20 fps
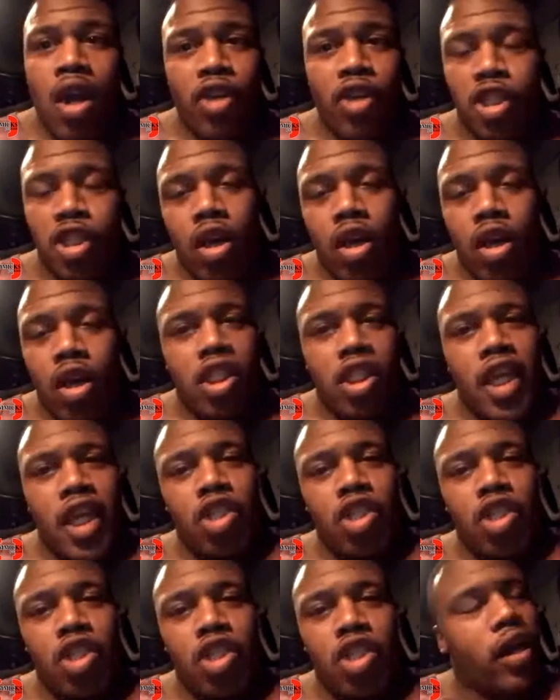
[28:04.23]
Sure. Shane
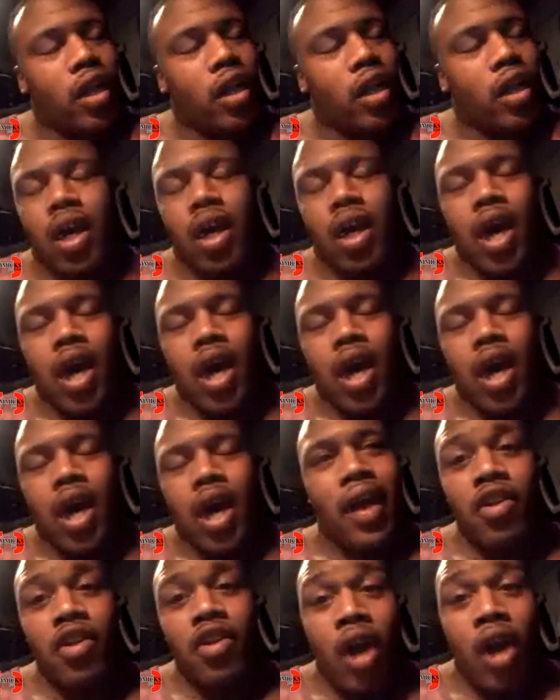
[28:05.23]
Strickland,
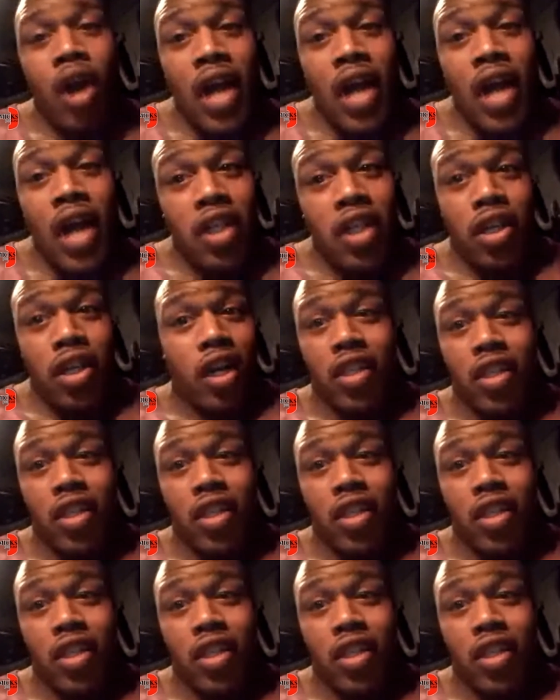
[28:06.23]
I study